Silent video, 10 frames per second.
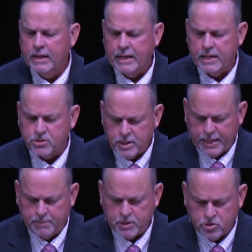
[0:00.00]
And his
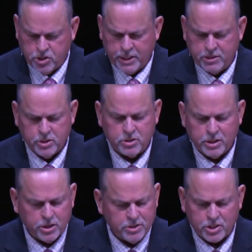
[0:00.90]
name is Jesus.
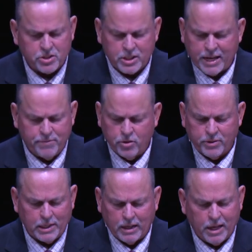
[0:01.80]
There is a Savior
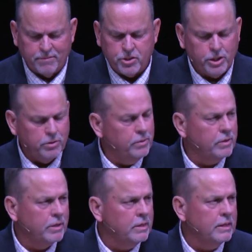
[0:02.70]
that loves you.
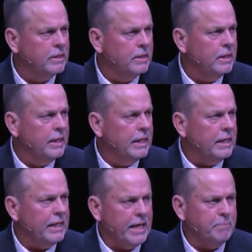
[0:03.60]

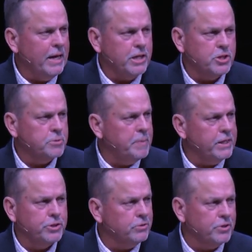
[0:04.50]
And he made a
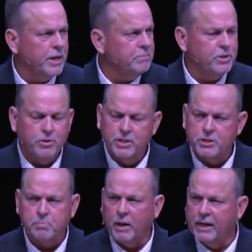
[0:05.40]
special trip to this
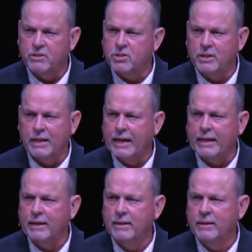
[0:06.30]
place
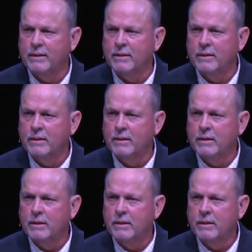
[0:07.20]
today
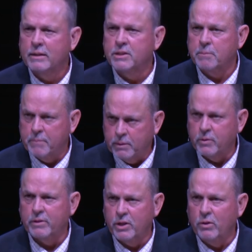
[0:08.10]
to meet
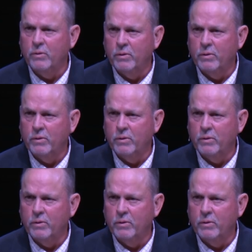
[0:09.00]
with you.